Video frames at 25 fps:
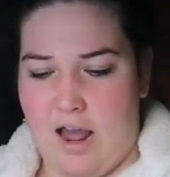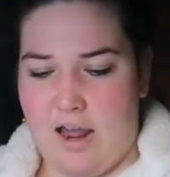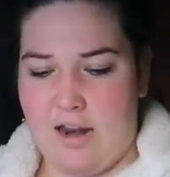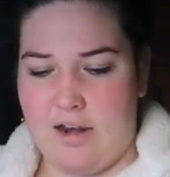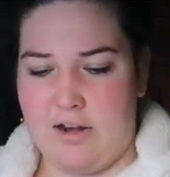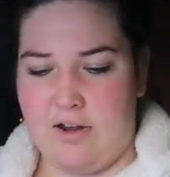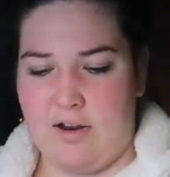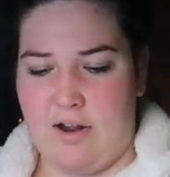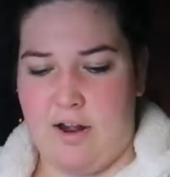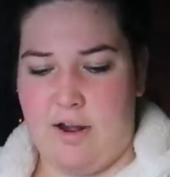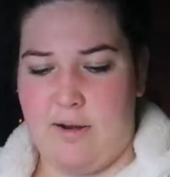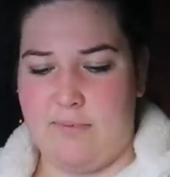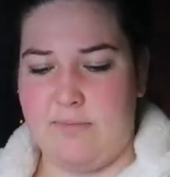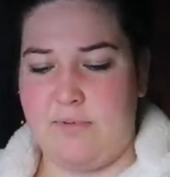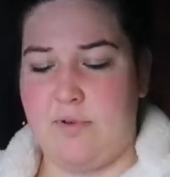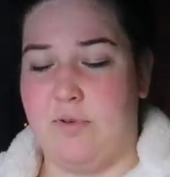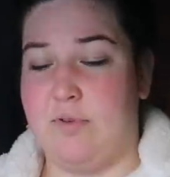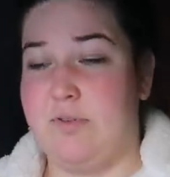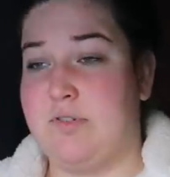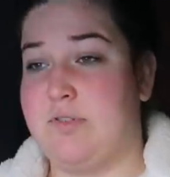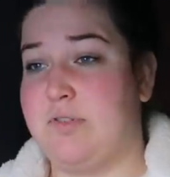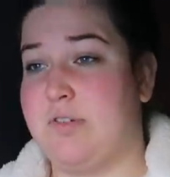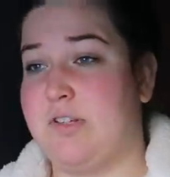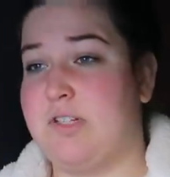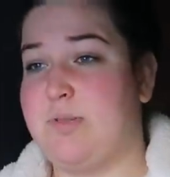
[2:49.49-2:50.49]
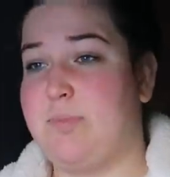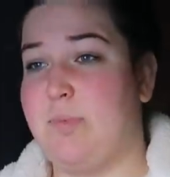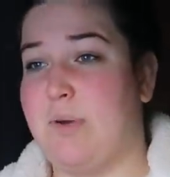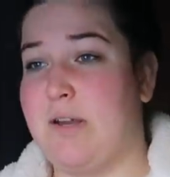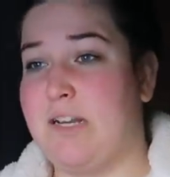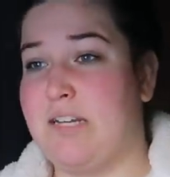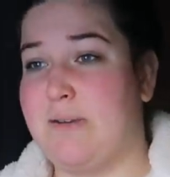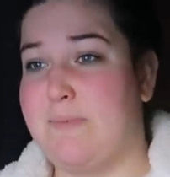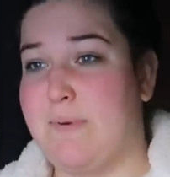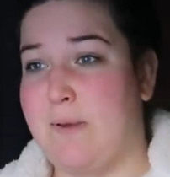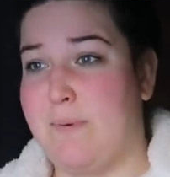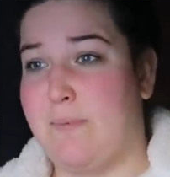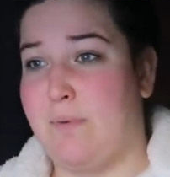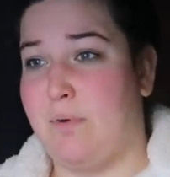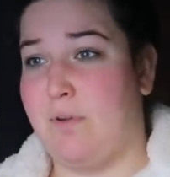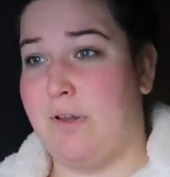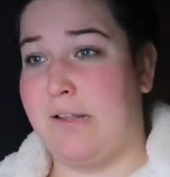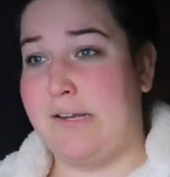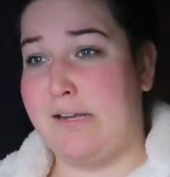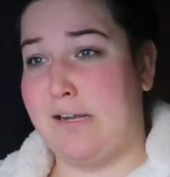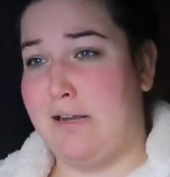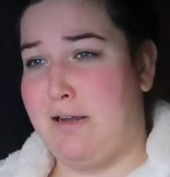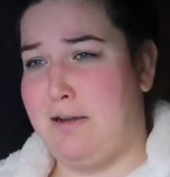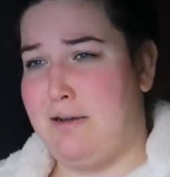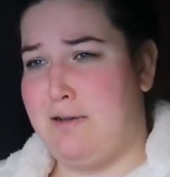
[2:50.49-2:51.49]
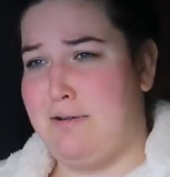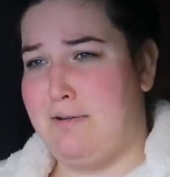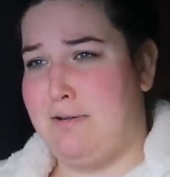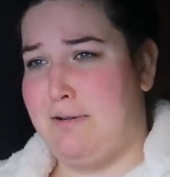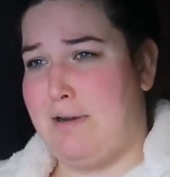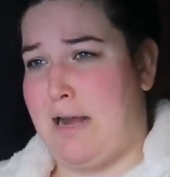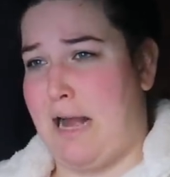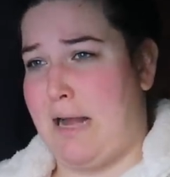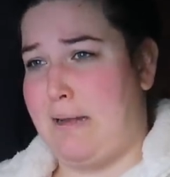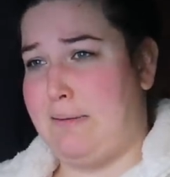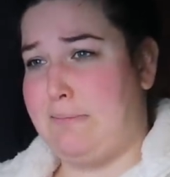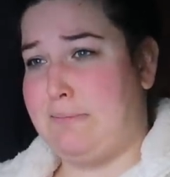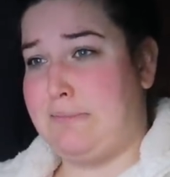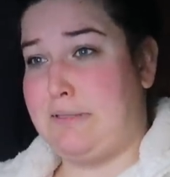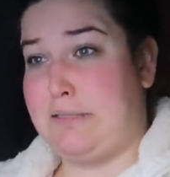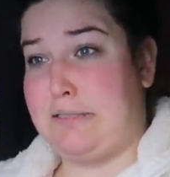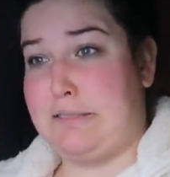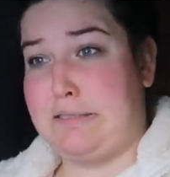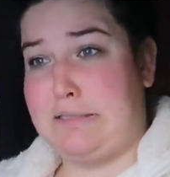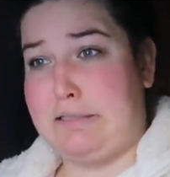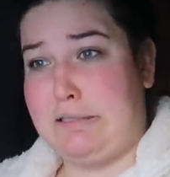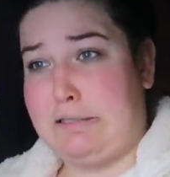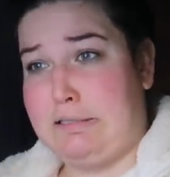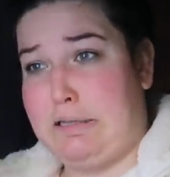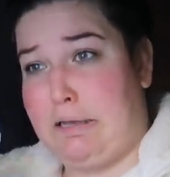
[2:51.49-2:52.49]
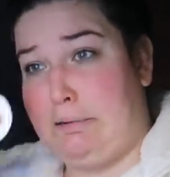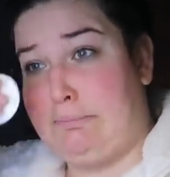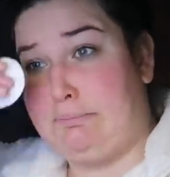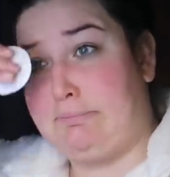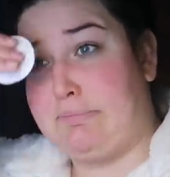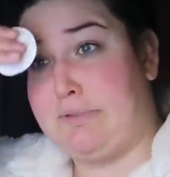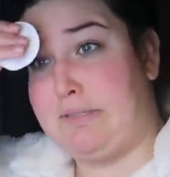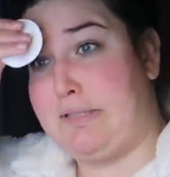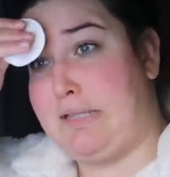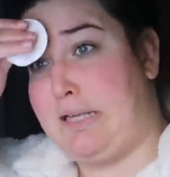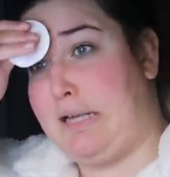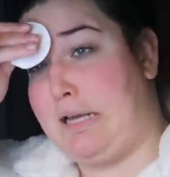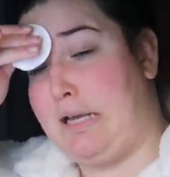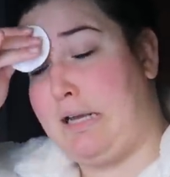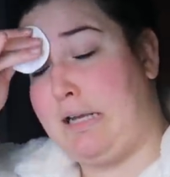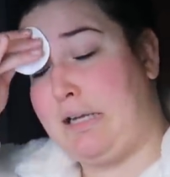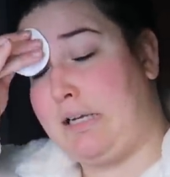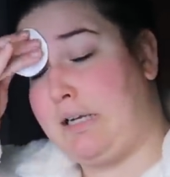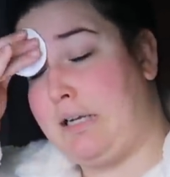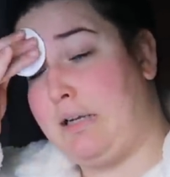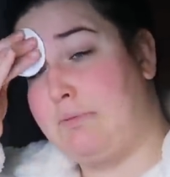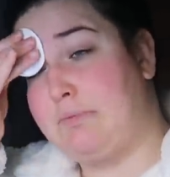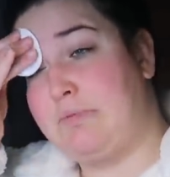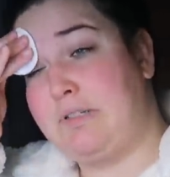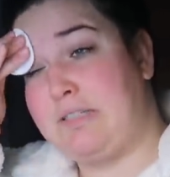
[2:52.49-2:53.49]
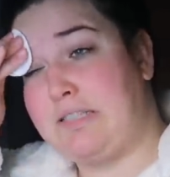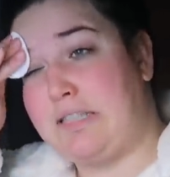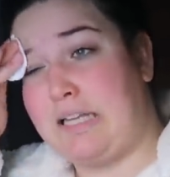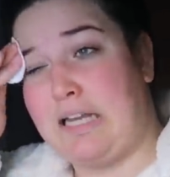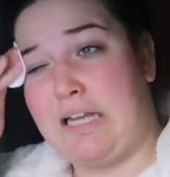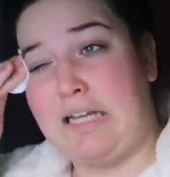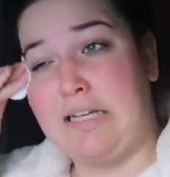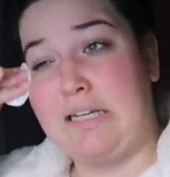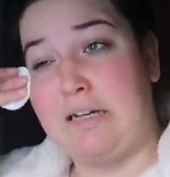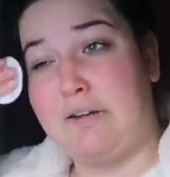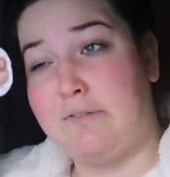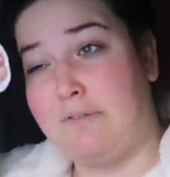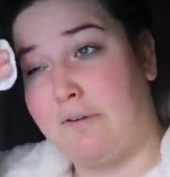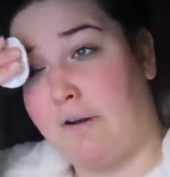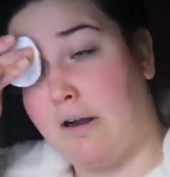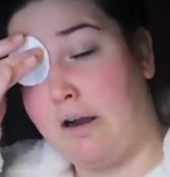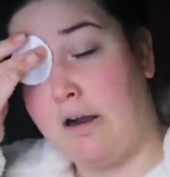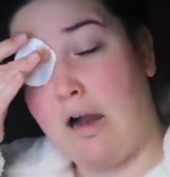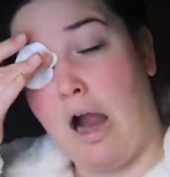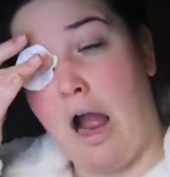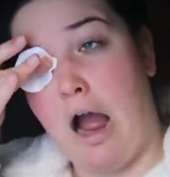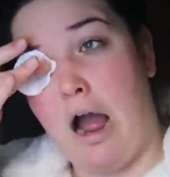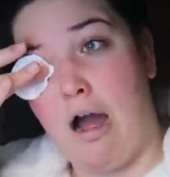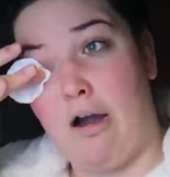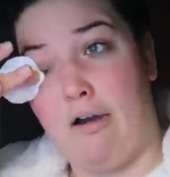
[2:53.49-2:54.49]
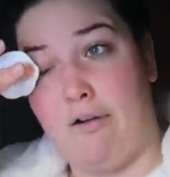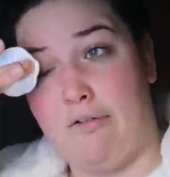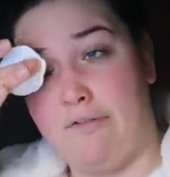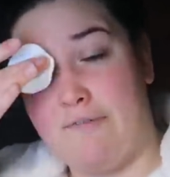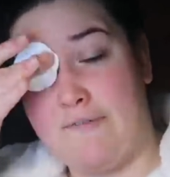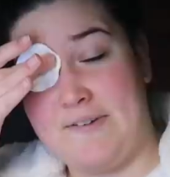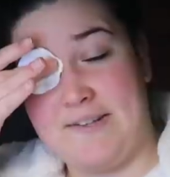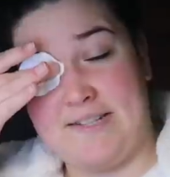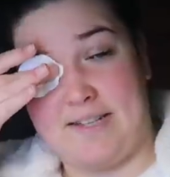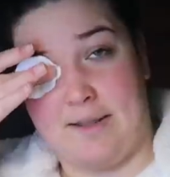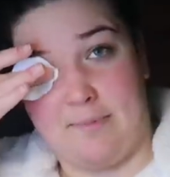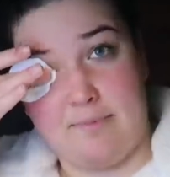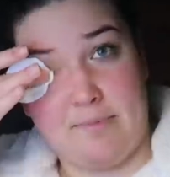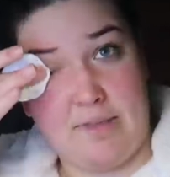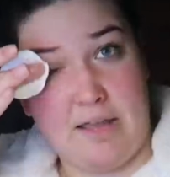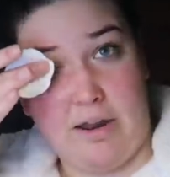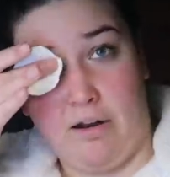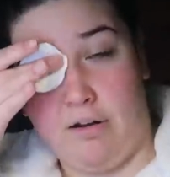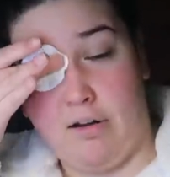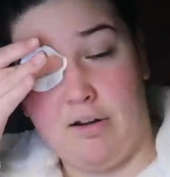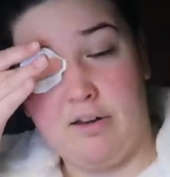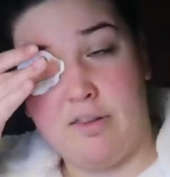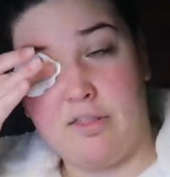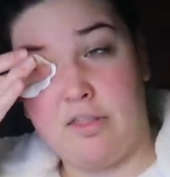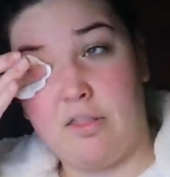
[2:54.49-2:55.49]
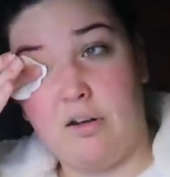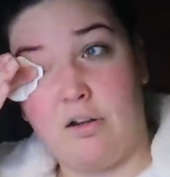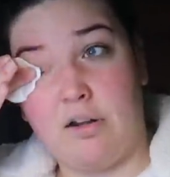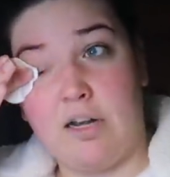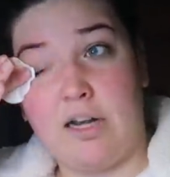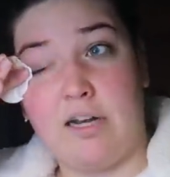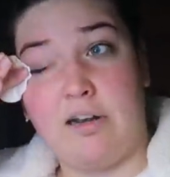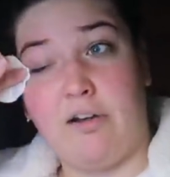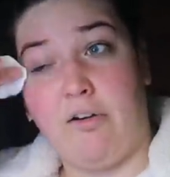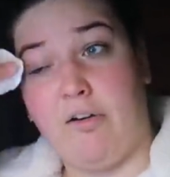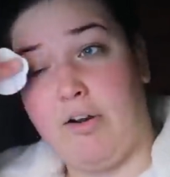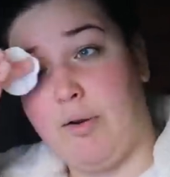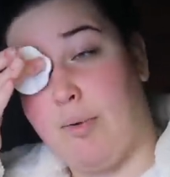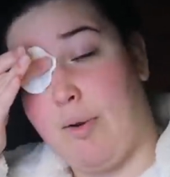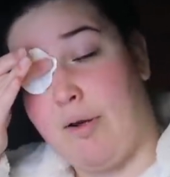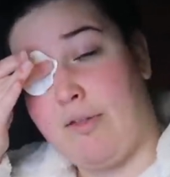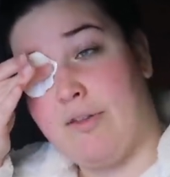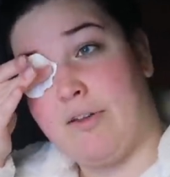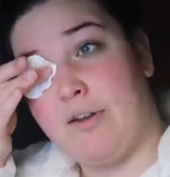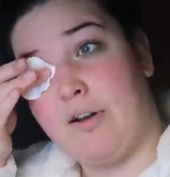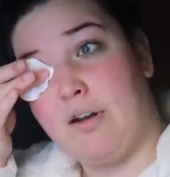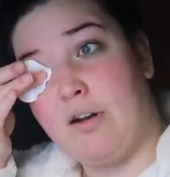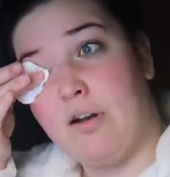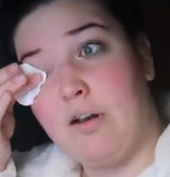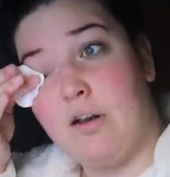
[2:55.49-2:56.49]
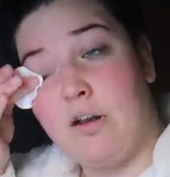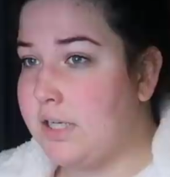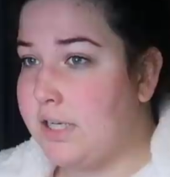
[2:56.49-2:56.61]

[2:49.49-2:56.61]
I don't know how I'm going to explain to people like, oh, I'm just, I'm sick. I'm just getting over a cough as I'm there in 30 degree weather,